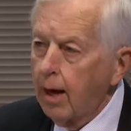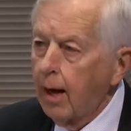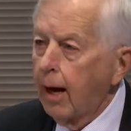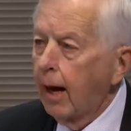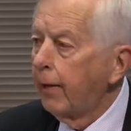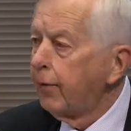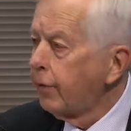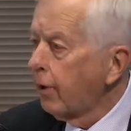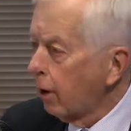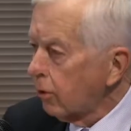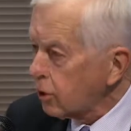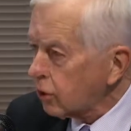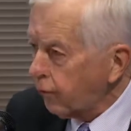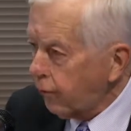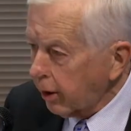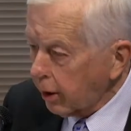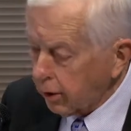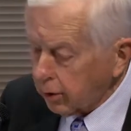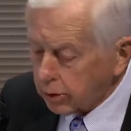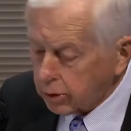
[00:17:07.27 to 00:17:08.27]
and those
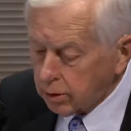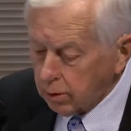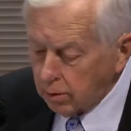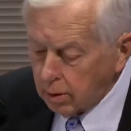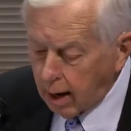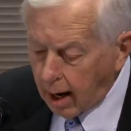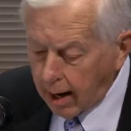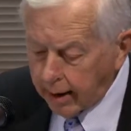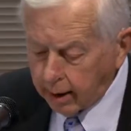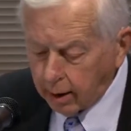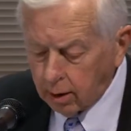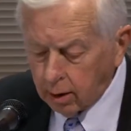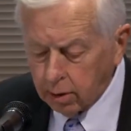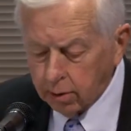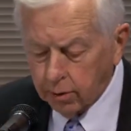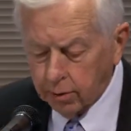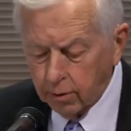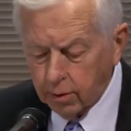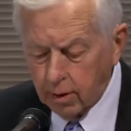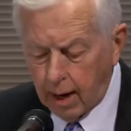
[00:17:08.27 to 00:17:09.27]
figures do not
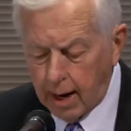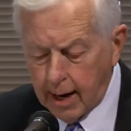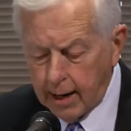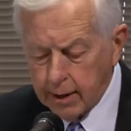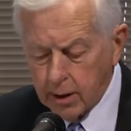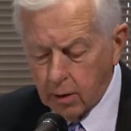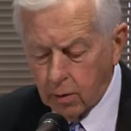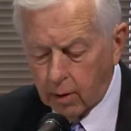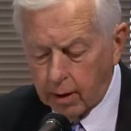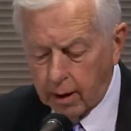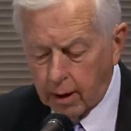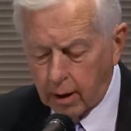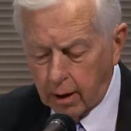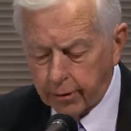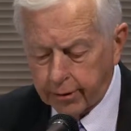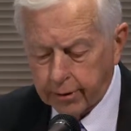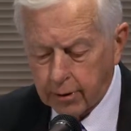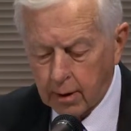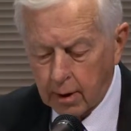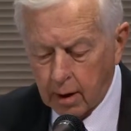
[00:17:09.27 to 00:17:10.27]
include IU
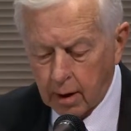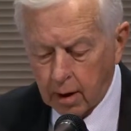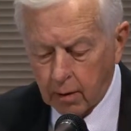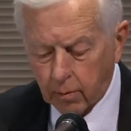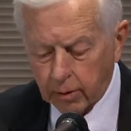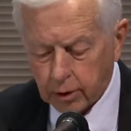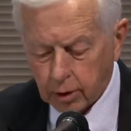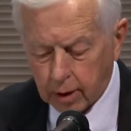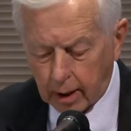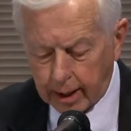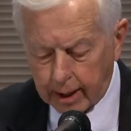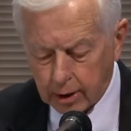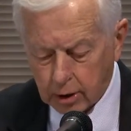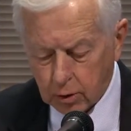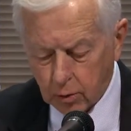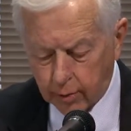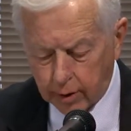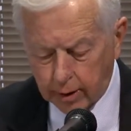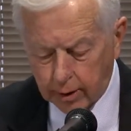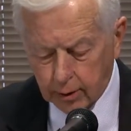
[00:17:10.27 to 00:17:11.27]
Health, which last
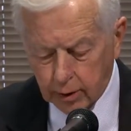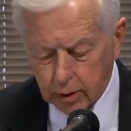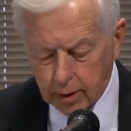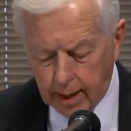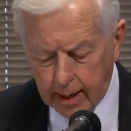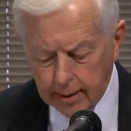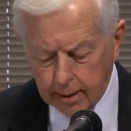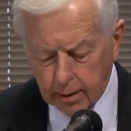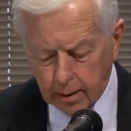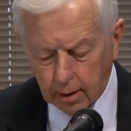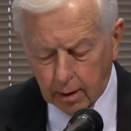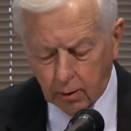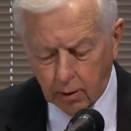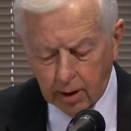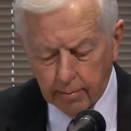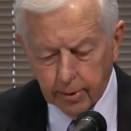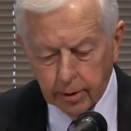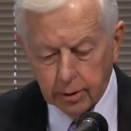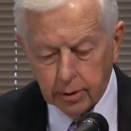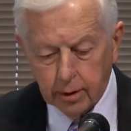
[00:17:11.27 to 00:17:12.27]
week signed an
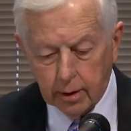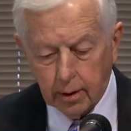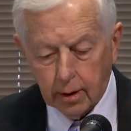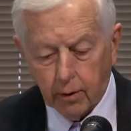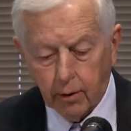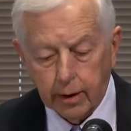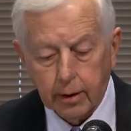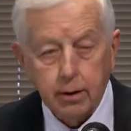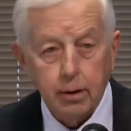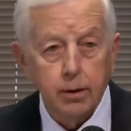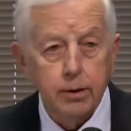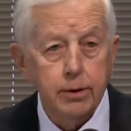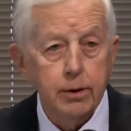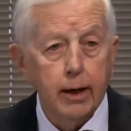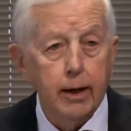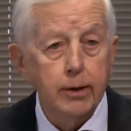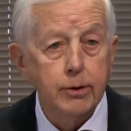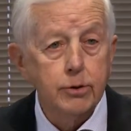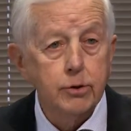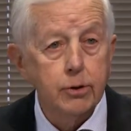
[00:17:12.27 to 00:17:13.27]
agreement to integrate their
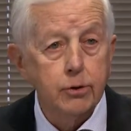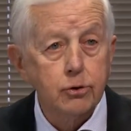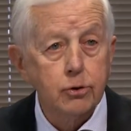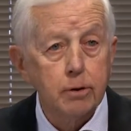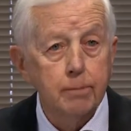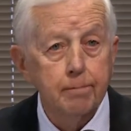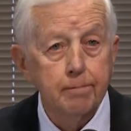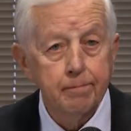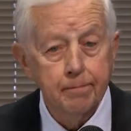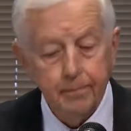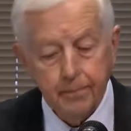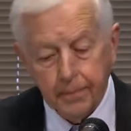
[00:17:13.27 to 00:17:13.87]
entire system.